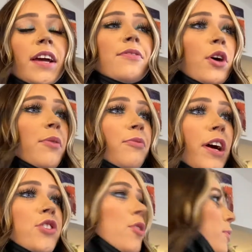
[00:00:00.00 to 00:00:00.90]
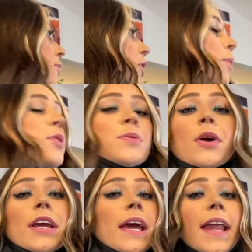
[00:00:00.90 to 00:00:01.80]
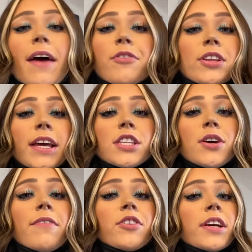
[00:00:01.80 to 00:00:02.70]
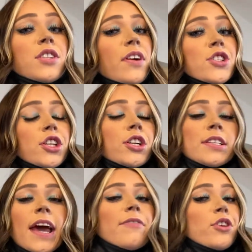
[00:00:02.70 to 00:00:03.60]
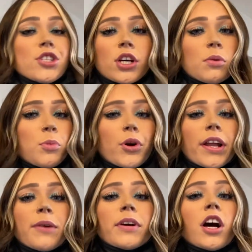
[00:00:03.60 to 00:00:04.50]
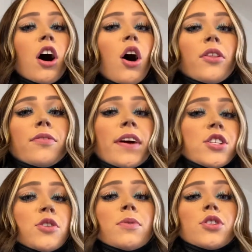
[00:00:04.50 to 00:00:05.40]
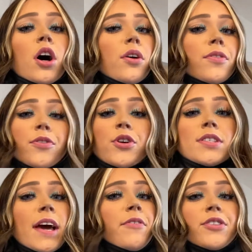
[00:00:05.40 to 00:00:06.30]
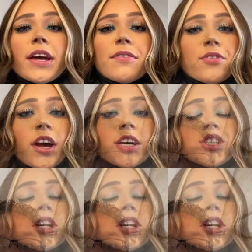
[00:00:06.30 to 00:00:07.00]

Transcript: farm fresh from the farmer's market and everything, so everything's freshly cooked every single morning. We cut all the vegetables, all the fruits, everything fresh.